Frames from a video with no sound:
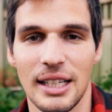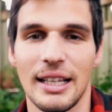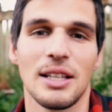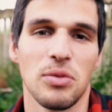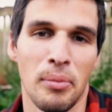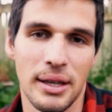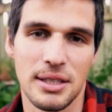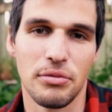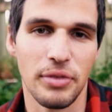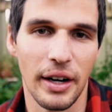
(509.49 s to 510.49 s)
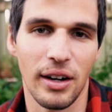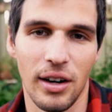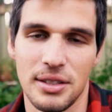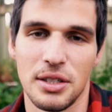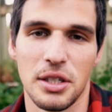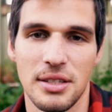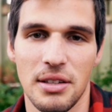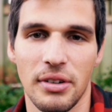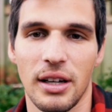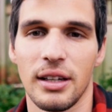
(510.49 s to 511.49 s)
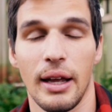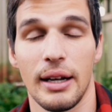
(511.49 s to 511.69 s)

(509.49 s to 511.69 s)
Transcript: and that's what makes it very hard to justify.